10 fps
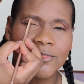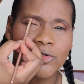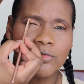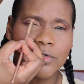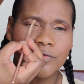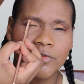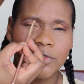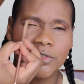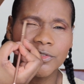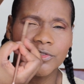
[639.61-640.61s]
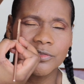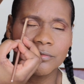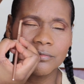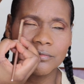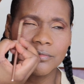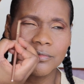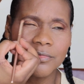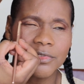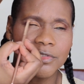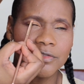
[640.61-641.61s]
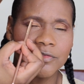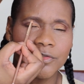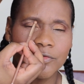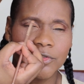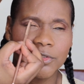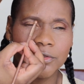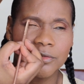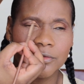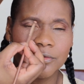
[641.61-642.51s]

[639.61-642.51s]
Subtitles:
No, every age. I love every age.